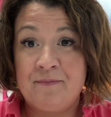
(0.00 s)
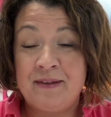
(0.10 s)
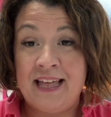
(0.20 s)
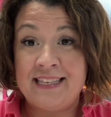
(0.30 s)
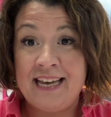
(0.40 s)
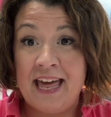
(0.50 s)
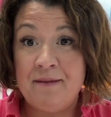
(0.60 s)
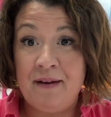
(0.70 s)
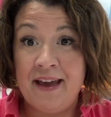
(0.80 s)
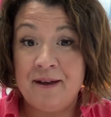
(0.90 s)
that's kind
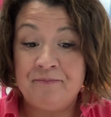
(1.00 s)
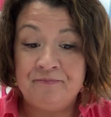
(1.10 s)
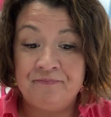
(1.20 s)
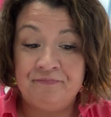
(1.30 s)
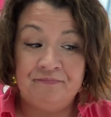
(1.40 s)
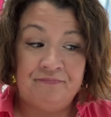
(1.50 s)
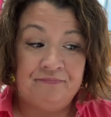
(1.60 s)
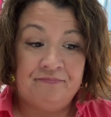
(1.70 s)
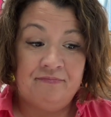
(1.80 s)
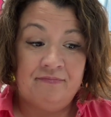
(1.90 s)
of my
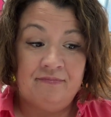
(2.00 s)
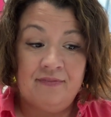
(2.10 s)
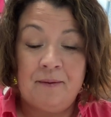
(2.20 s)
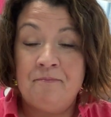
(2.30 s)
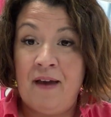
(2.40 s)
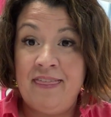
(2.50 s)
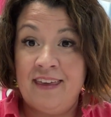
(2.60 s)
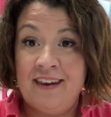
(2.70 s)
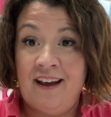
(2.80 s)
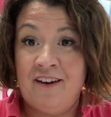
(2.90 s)

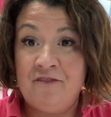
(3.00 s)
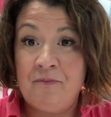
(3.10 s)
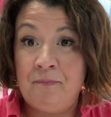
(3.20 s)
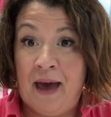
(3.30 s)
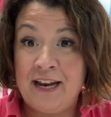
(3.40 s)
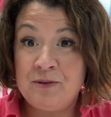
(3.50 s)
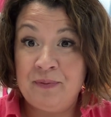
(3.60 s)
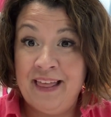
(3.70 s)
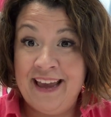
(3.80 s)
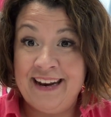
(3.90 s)
method of batch
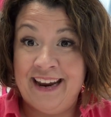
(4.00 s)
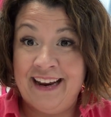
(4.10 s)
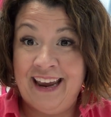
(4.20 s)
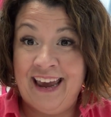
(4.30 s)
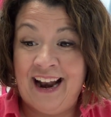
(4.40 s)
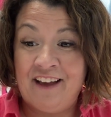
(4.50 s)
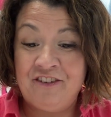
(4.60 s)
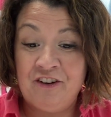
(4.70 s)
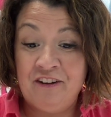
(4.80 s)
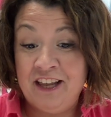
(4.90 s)
planning, and I
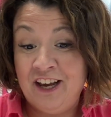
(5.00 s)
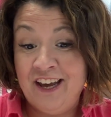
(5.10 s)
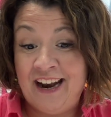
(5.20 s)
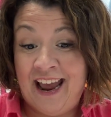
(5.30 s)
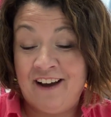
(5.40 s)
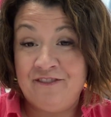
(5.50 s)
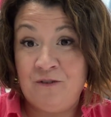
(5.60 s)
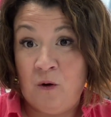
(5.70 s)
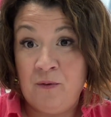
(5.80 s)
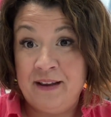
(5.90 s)
feel really good. I have
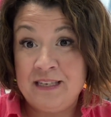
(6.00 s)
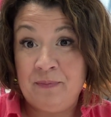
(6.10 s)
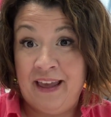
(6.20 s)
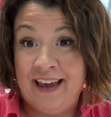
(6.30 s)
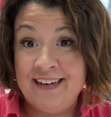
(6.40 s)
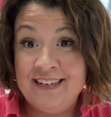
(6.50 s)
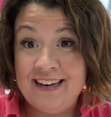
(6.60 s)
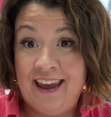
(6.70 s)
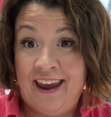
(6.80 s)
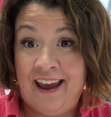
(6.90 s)
4 weeks planned,
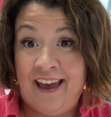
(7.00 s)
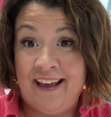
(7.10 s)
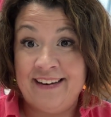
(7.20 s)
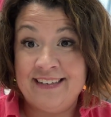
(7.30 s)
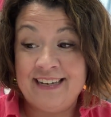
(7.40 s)
and